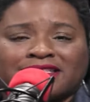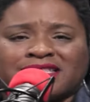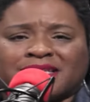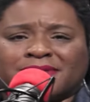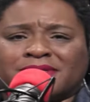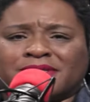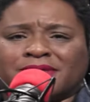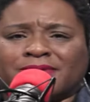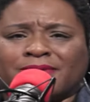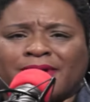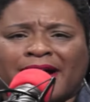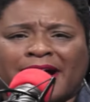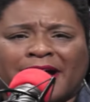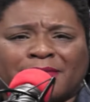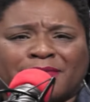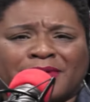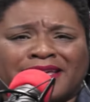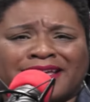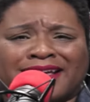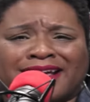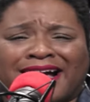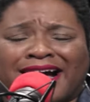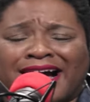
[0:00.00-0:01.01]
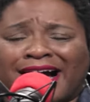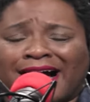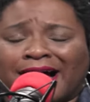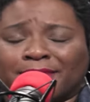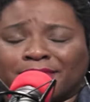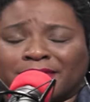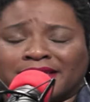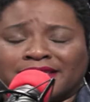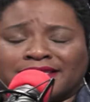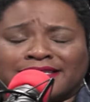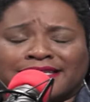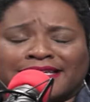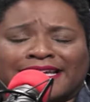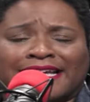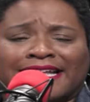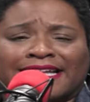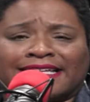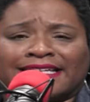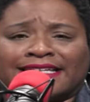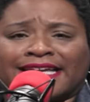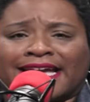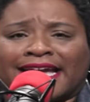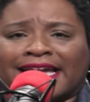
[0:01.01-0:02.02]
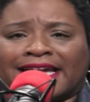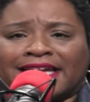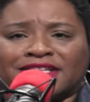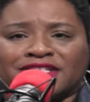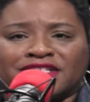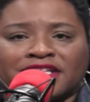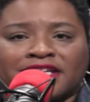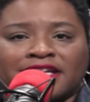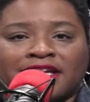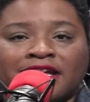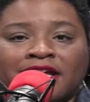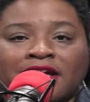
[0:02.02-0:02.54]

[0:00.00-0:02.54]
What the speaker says: subscribing, commenting, engaging.